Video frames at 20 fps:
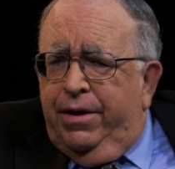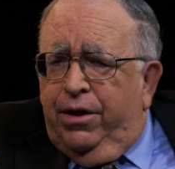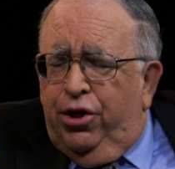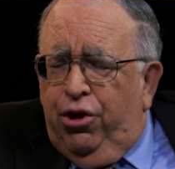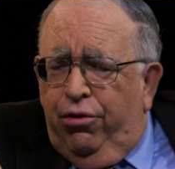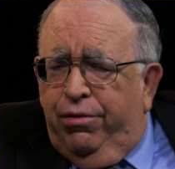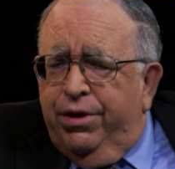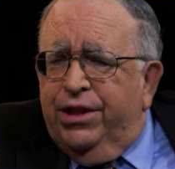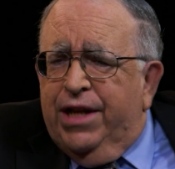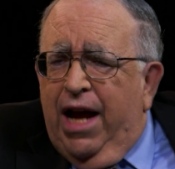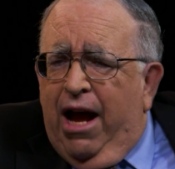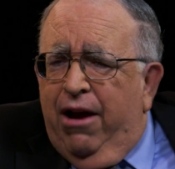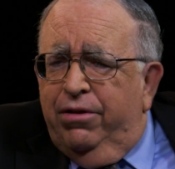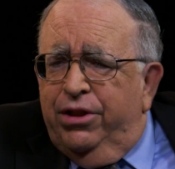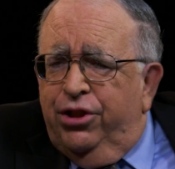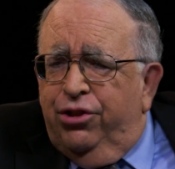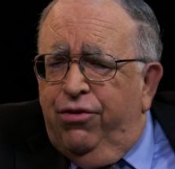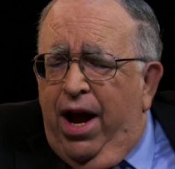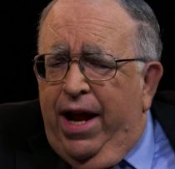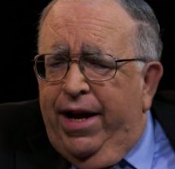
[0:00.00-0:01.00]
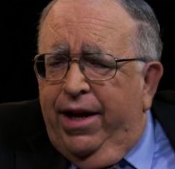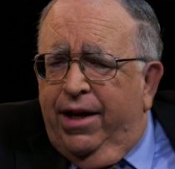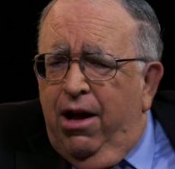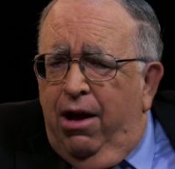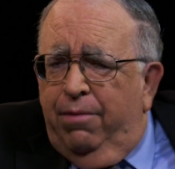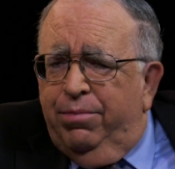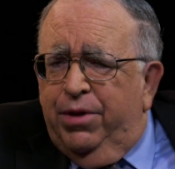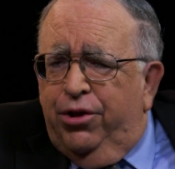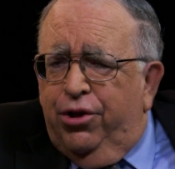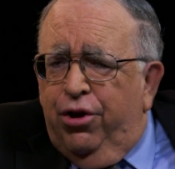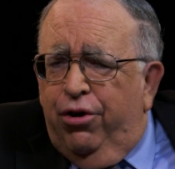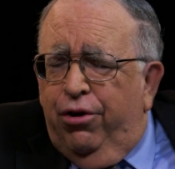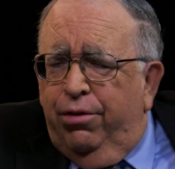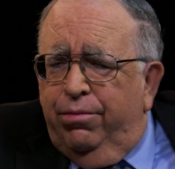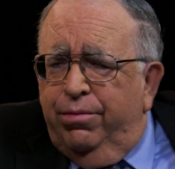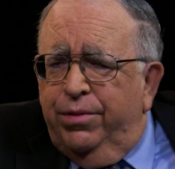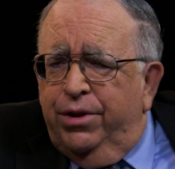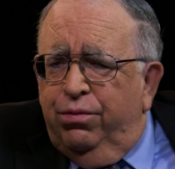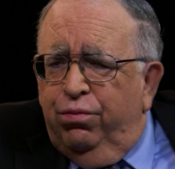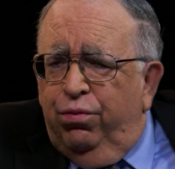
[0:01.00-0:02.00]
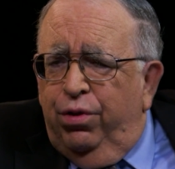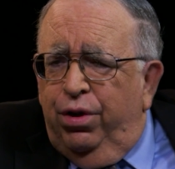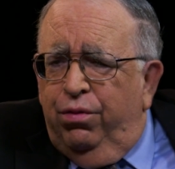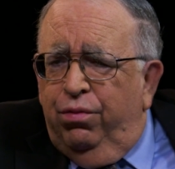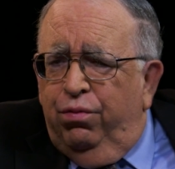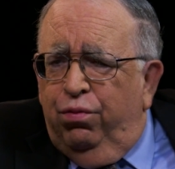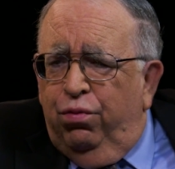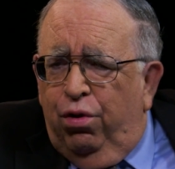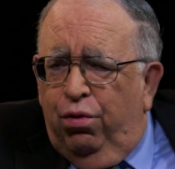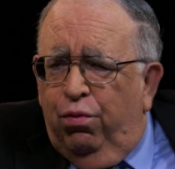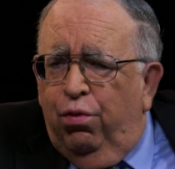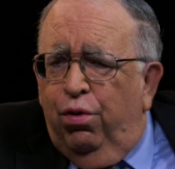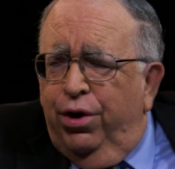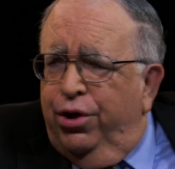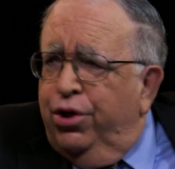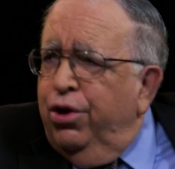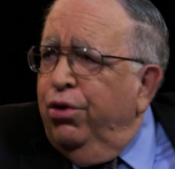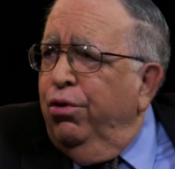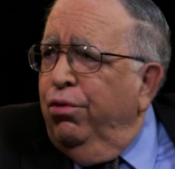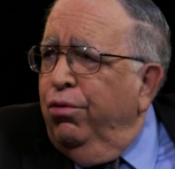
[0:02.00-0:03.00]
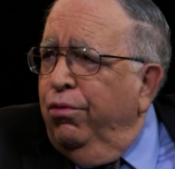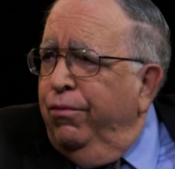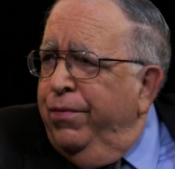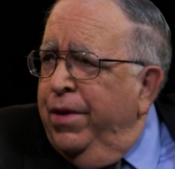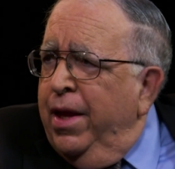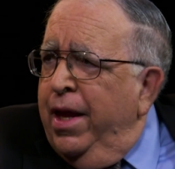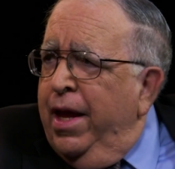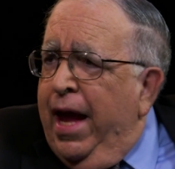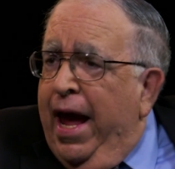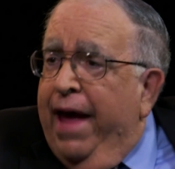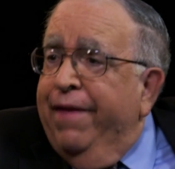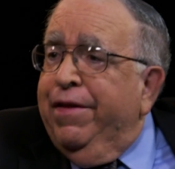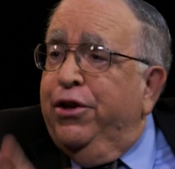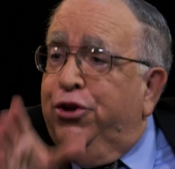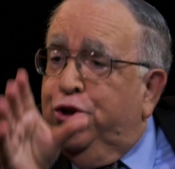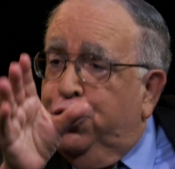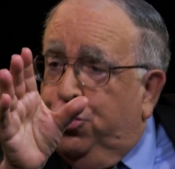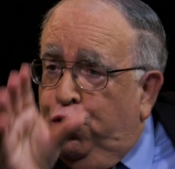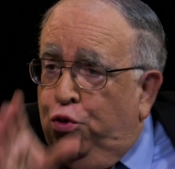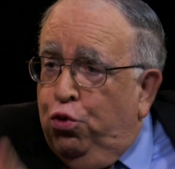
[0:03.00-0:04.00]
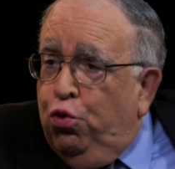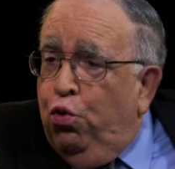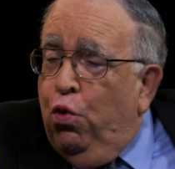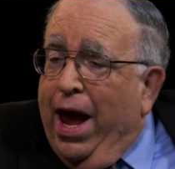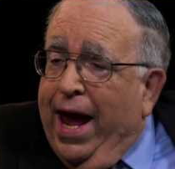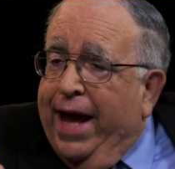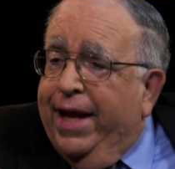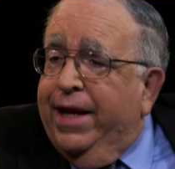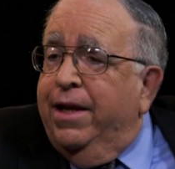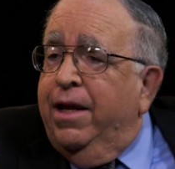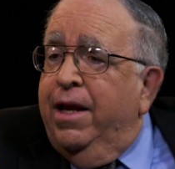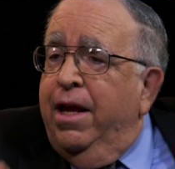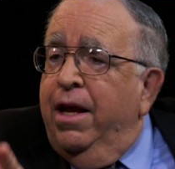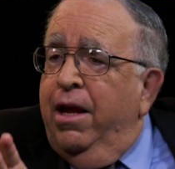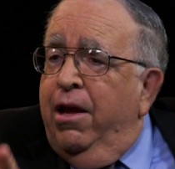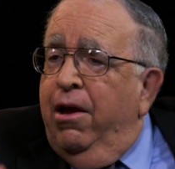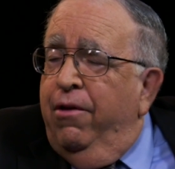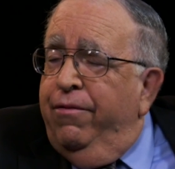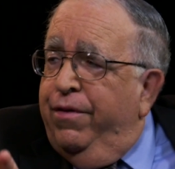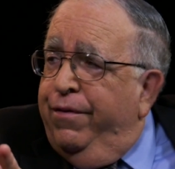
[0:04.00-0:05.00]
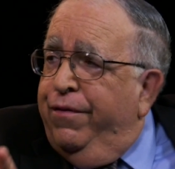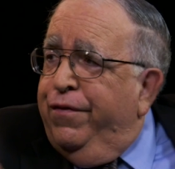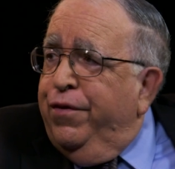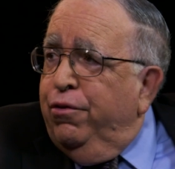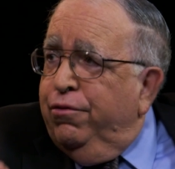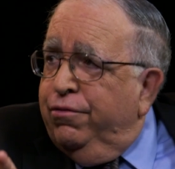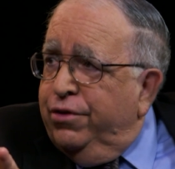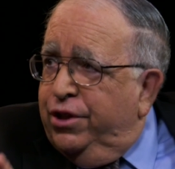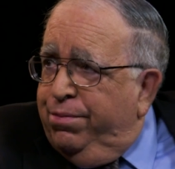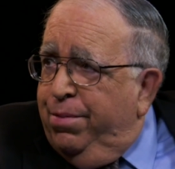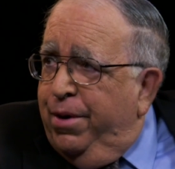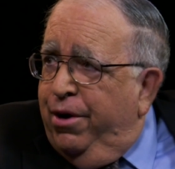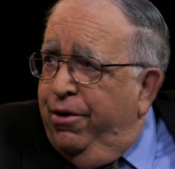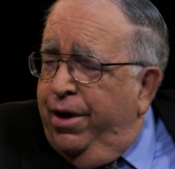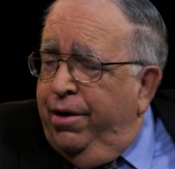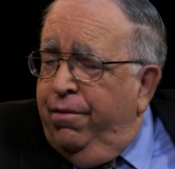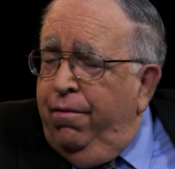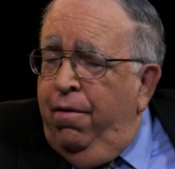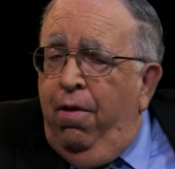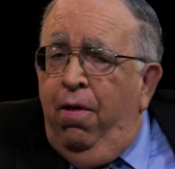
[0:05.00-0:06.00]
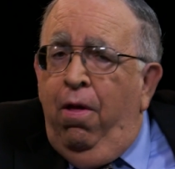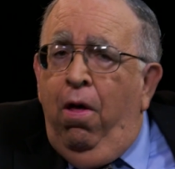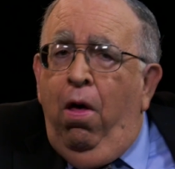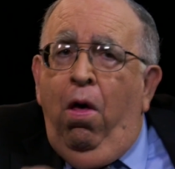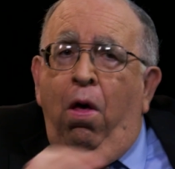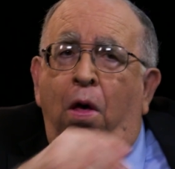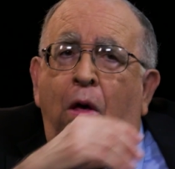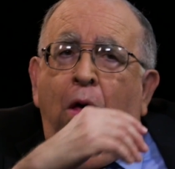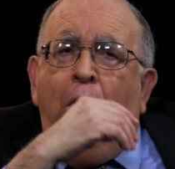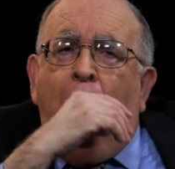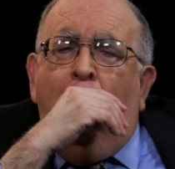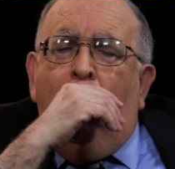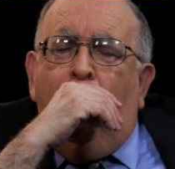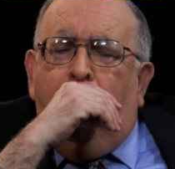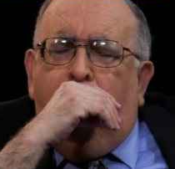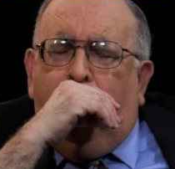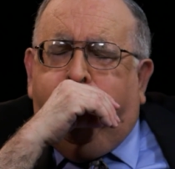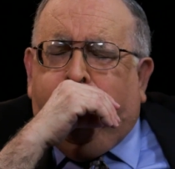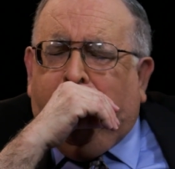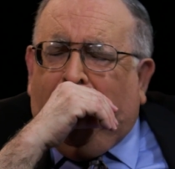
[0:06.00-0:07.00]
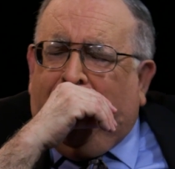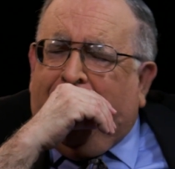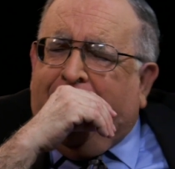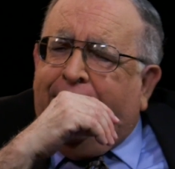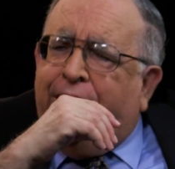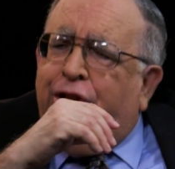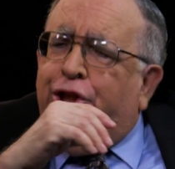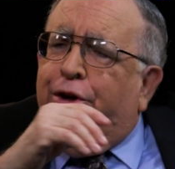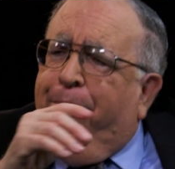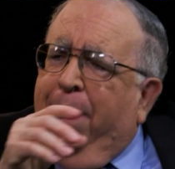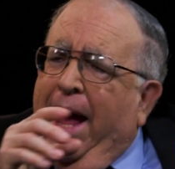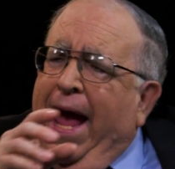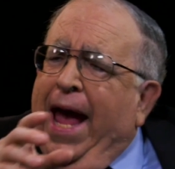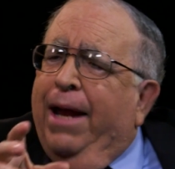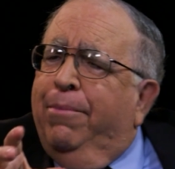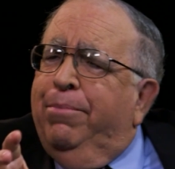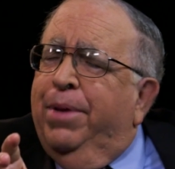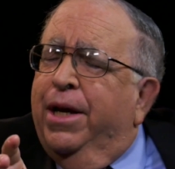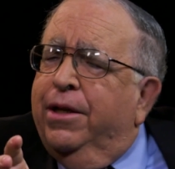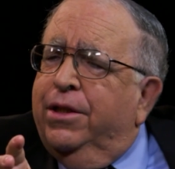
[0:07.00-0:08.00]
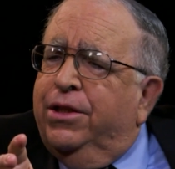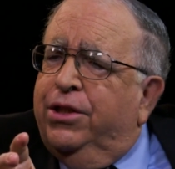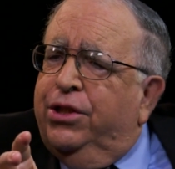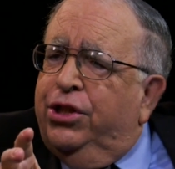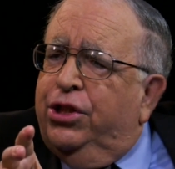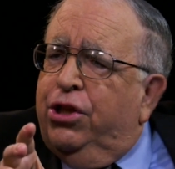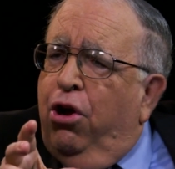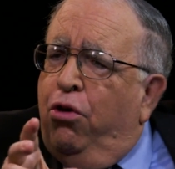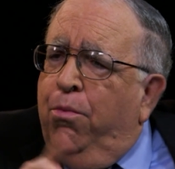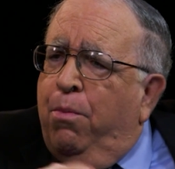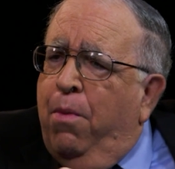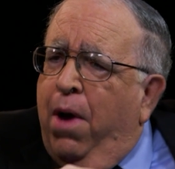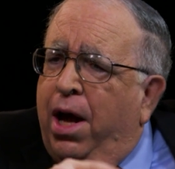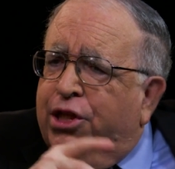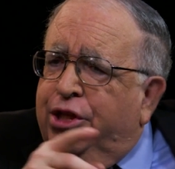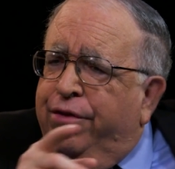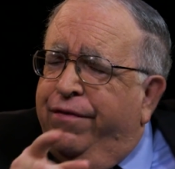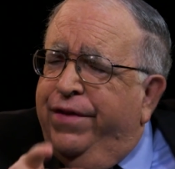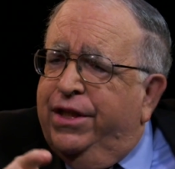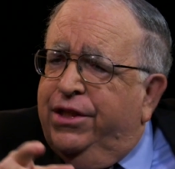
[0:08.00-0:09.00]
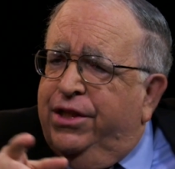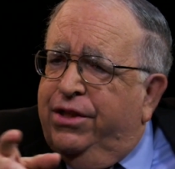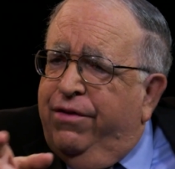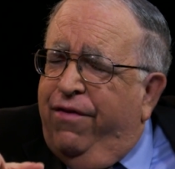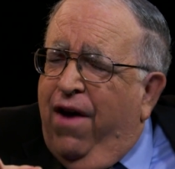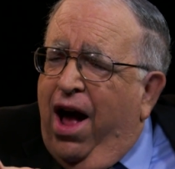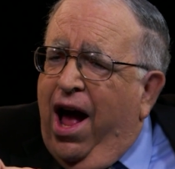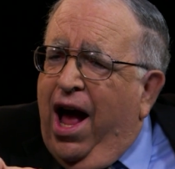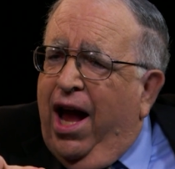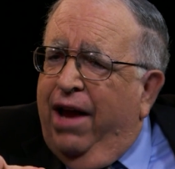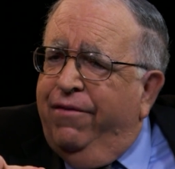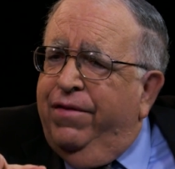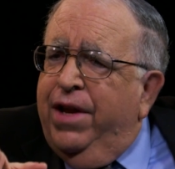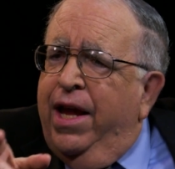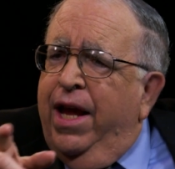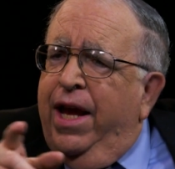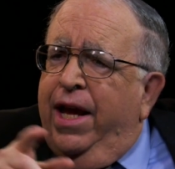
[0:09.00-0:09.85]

Kurosawa was trying to come to terms with World War II and the true end of the feudal spirit in Japan, because so much of it survived